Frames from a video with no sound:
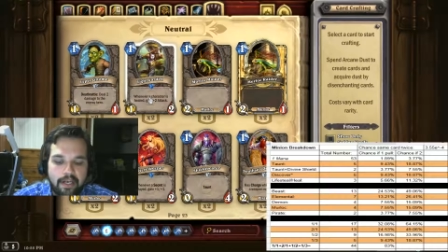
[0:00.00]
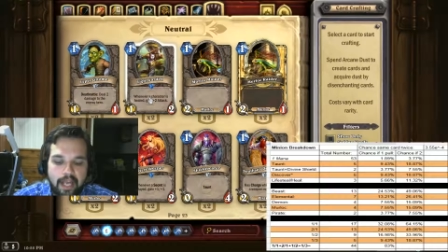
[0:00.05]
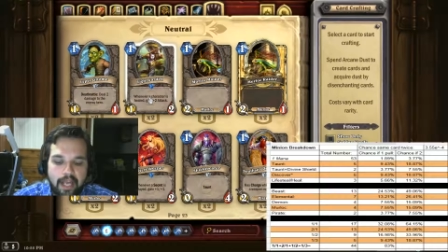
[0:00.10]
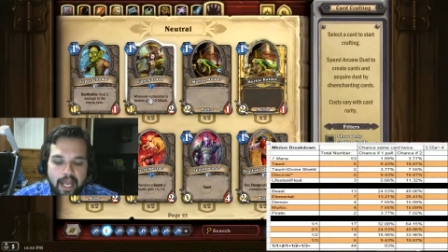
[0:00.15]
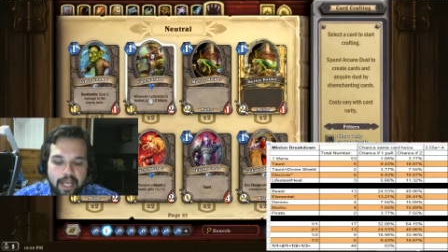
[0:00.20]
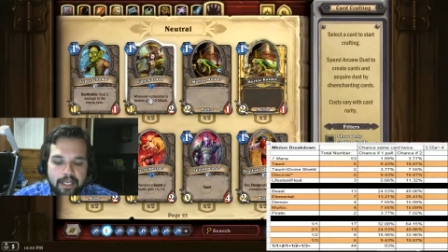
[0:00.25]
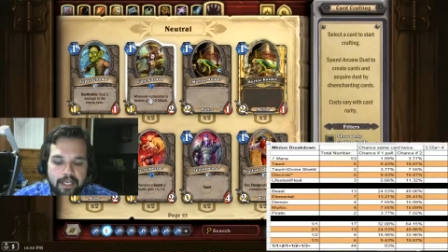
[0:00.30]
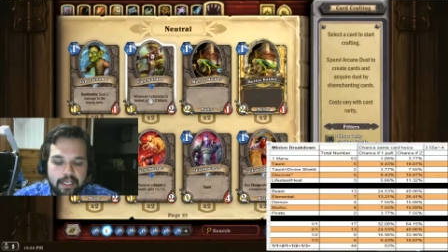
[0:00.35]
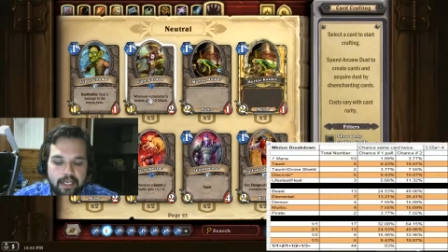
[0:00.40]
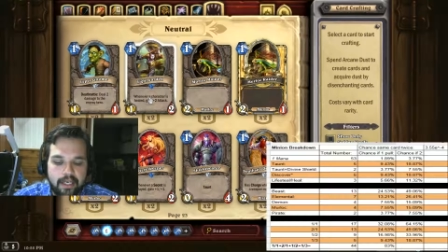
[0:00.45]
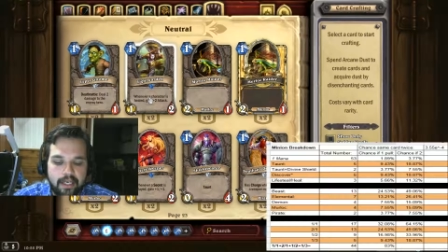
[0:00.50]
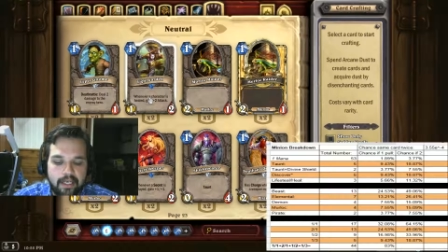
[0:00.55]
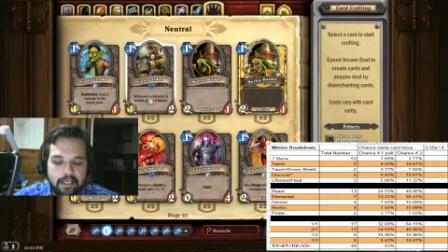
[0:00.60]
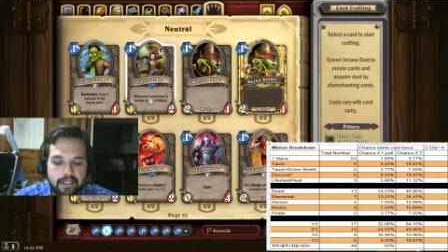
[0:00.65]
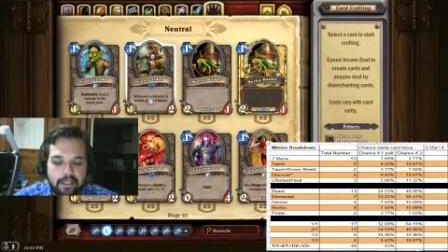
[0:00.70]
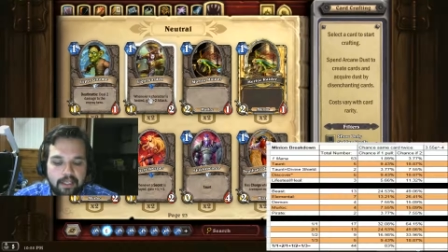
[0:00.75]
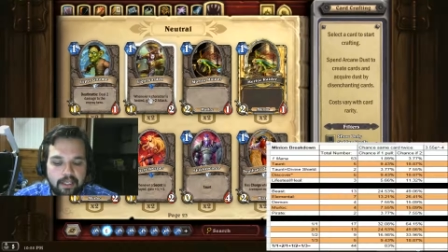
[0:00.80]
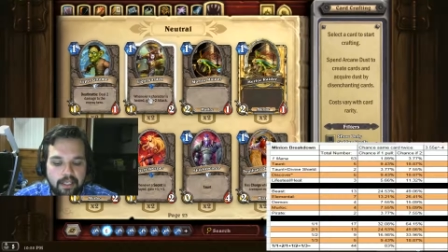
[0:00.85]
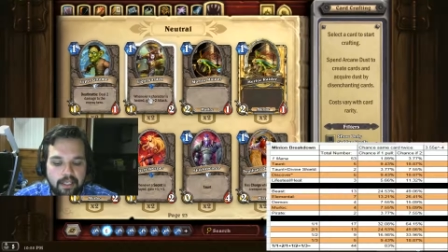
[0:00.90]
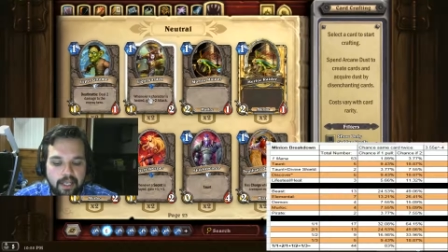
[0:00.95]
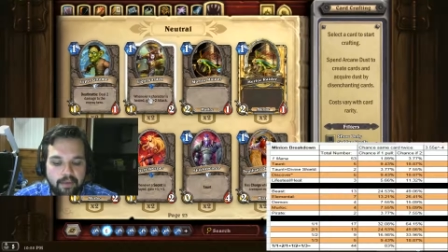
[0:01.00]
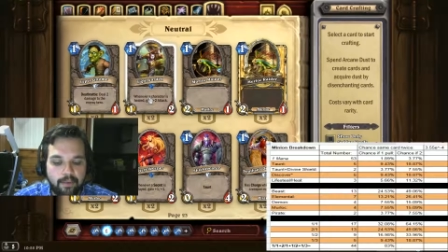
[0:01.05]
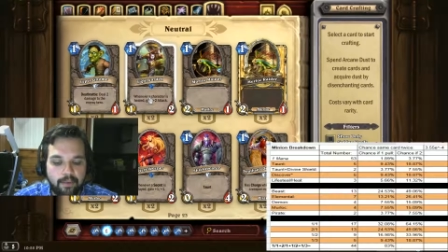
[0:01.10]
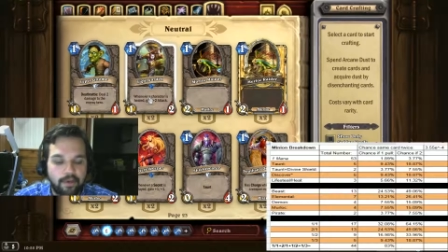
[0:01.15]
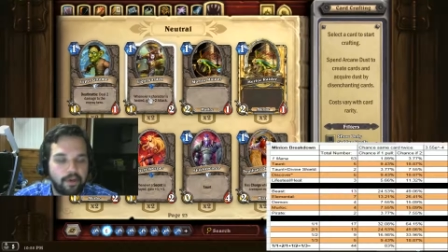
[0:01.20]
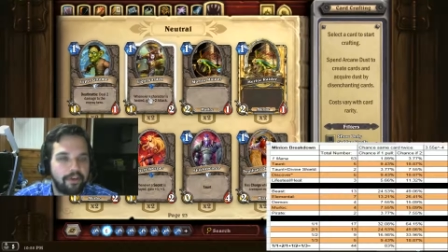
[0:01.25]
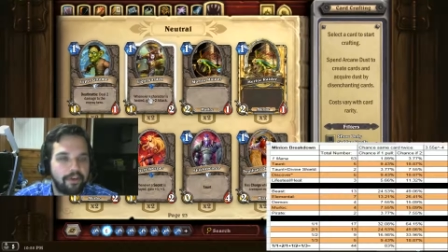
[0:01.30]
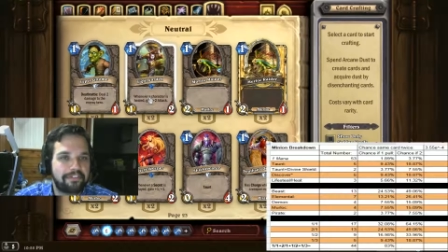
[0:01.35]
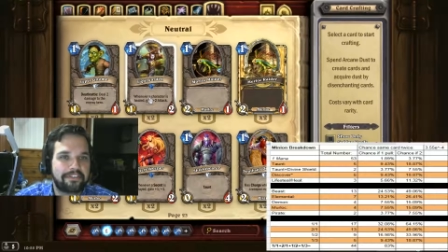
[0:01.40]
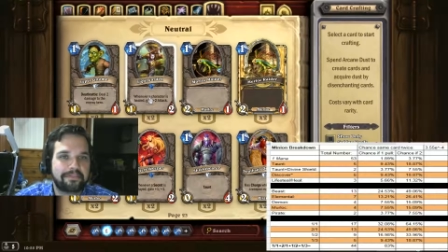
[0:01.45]
and we'll
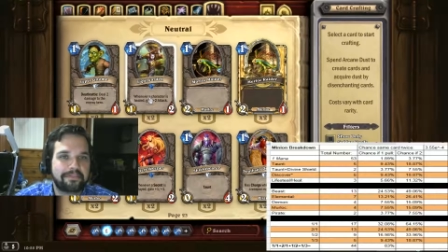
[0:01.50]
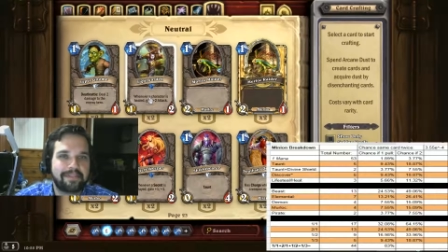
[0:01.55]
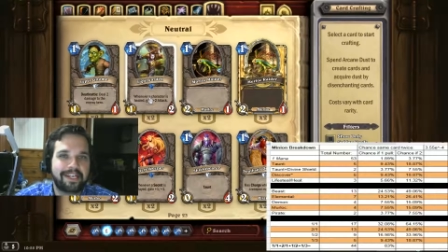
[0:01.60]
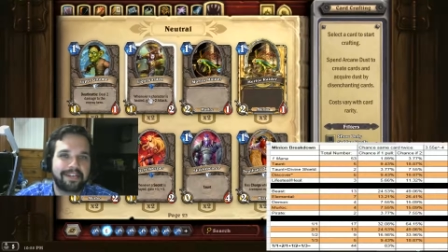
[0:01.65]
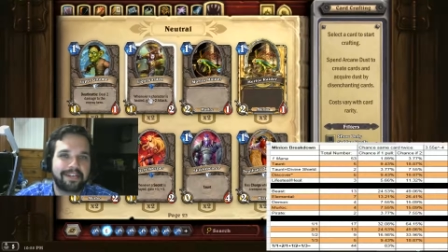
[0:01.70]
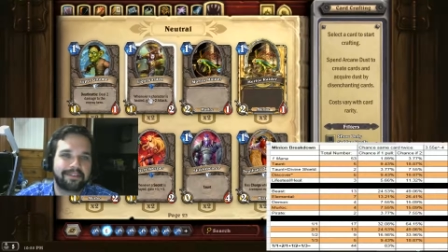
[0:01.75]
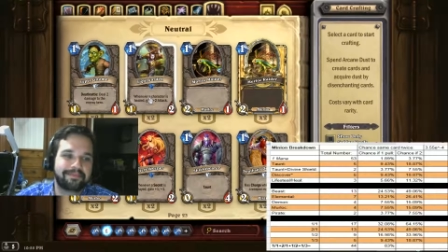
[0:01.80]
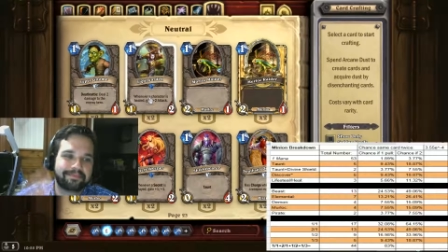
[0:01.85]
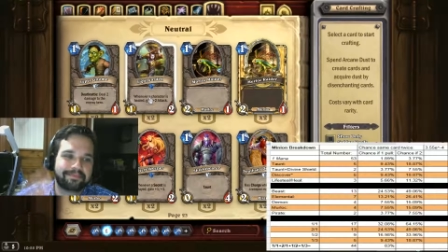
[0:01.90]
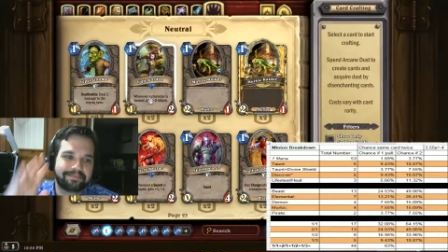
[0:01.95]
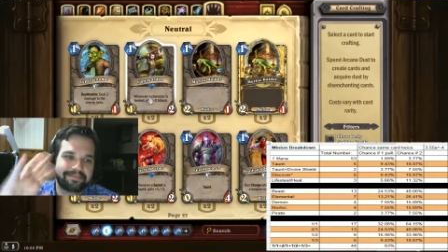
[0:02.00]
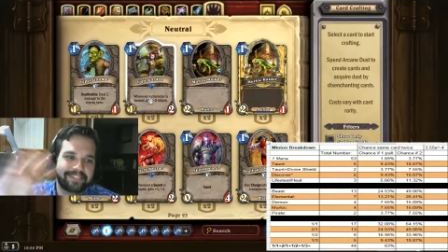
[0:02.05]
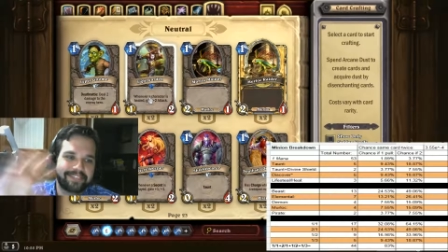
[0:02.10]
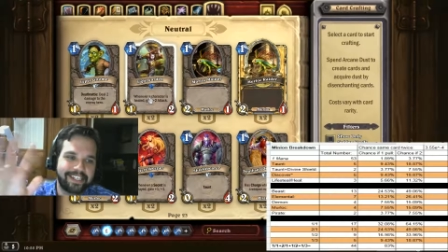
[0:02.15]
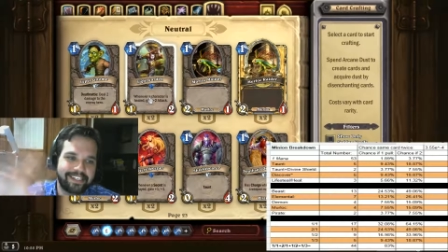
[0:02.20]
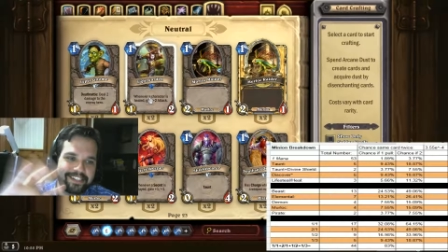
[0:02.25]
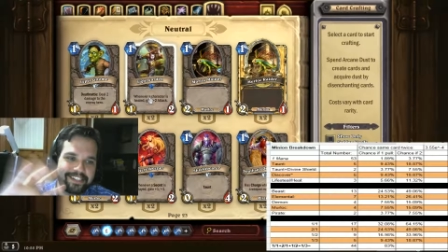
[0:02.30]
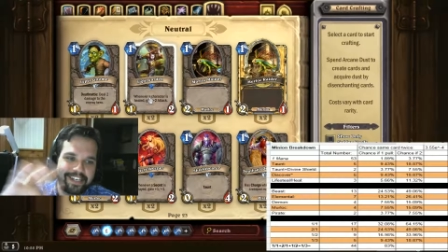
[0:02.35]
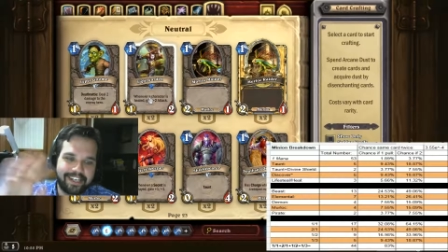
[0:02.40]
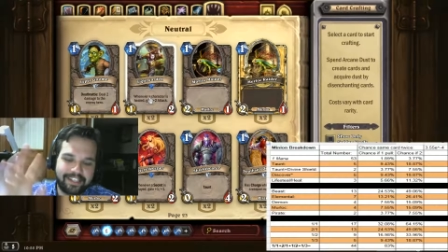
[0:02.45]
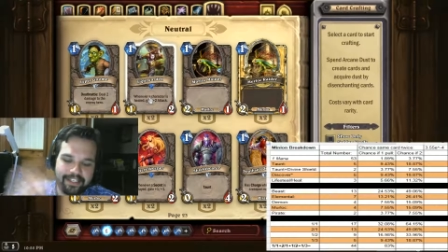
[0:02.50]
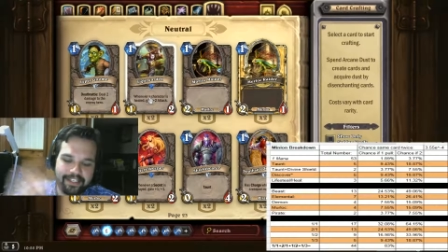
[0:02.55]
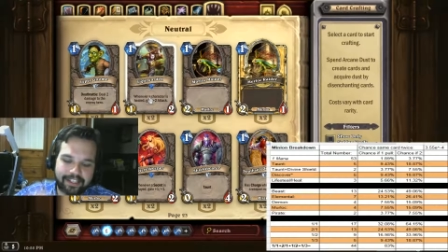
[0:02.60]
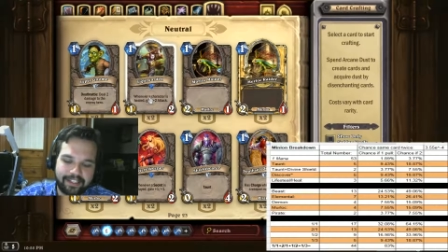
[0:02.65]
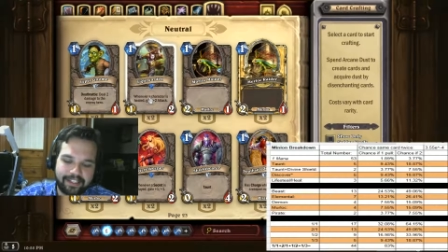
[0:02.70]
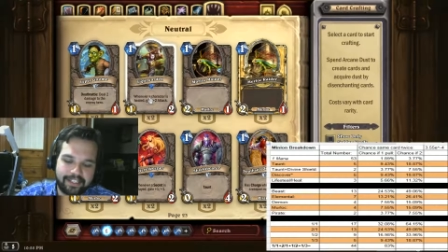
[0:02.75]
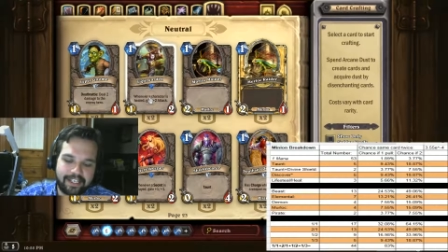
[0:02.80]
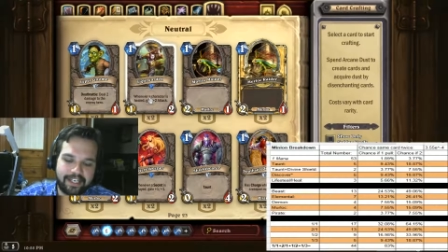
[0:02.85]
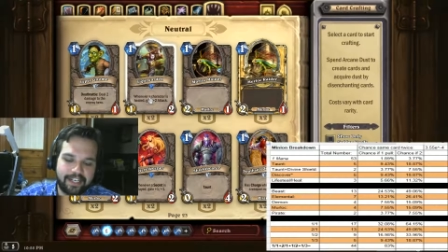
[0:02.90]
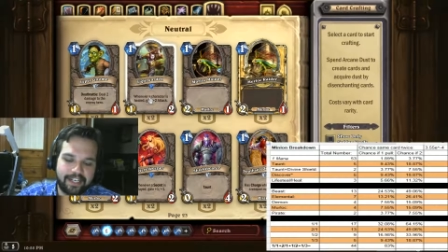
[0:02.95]
go from there. Thanks, guys.
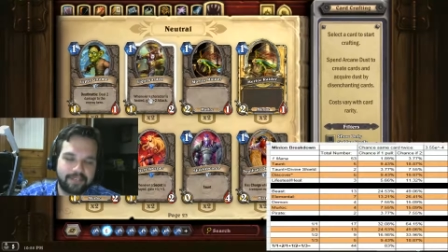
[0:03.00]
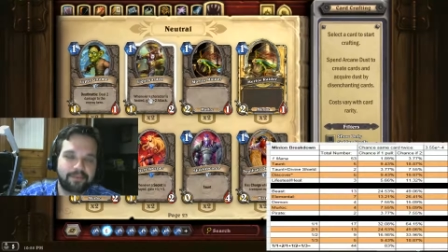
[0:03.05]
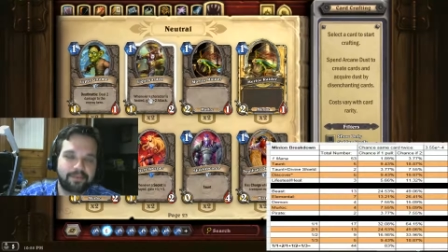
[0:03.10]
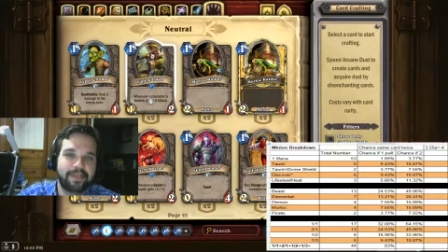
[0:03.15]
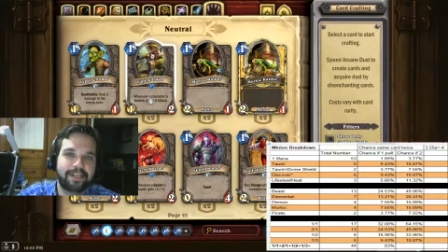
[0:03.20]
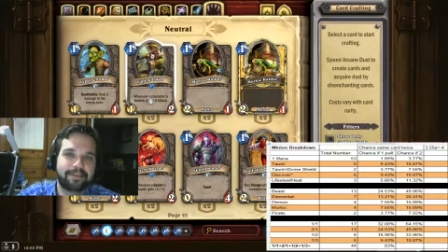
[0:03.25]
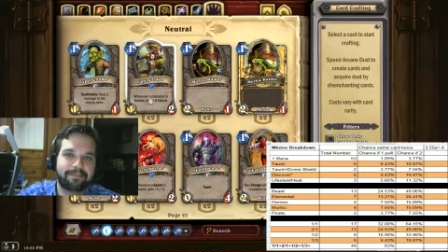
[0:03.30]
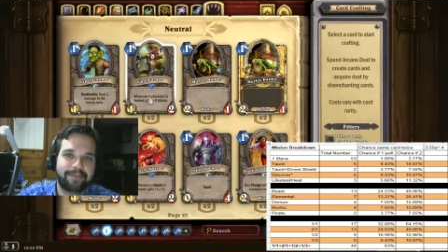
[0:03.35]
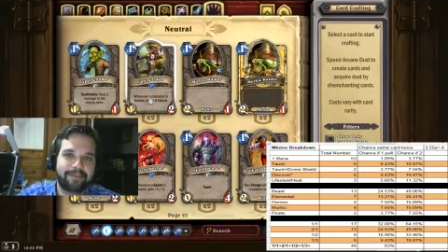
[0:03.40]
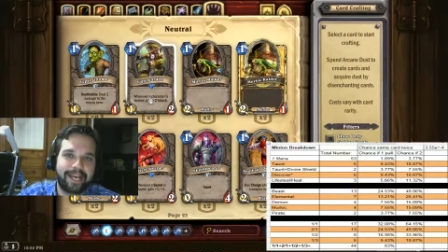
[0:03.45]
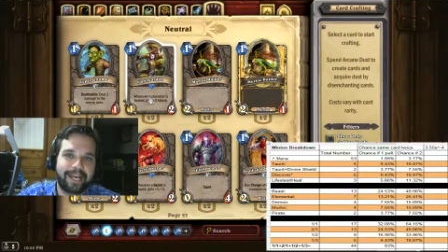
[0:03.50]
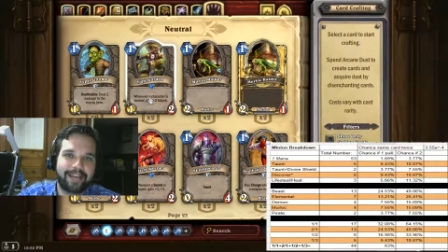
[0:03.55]
See you next week. Bye.